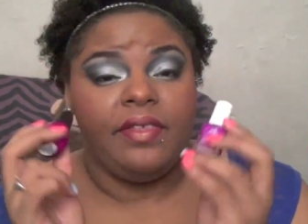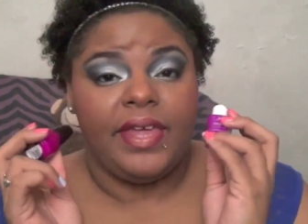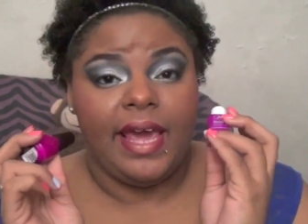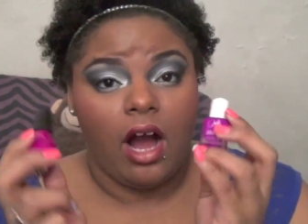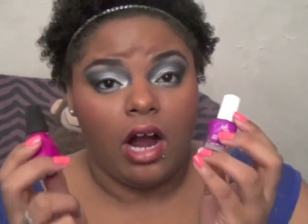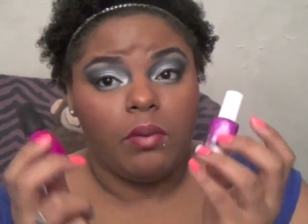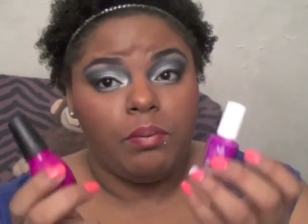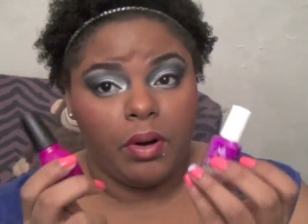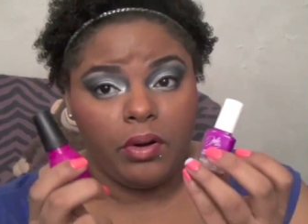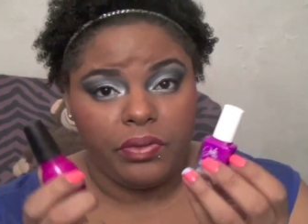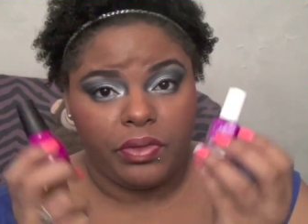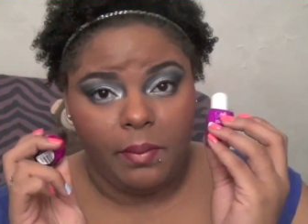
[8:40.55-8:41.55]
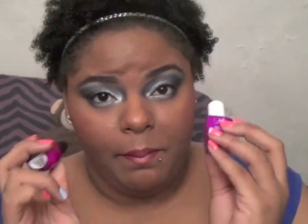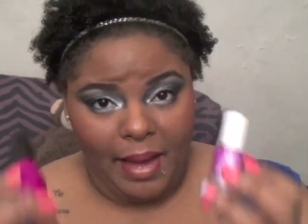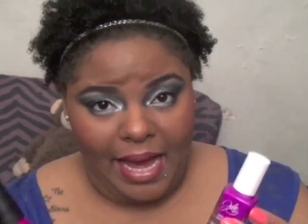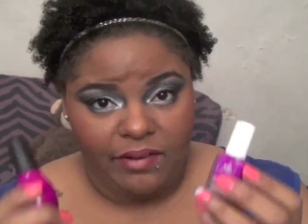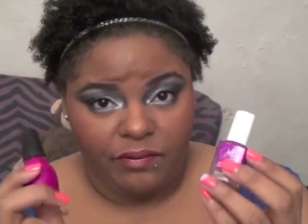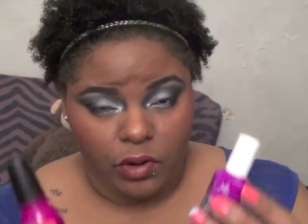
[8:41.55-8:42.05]
They are both
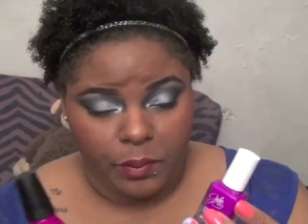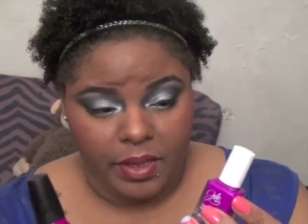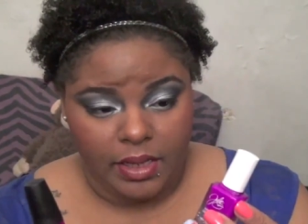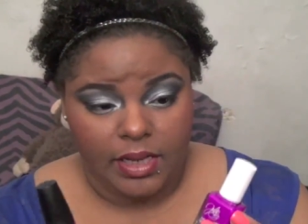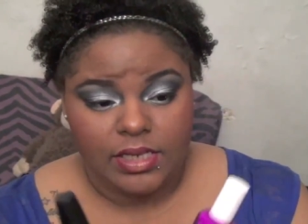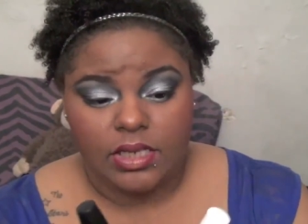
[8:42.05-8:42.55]
matte formula.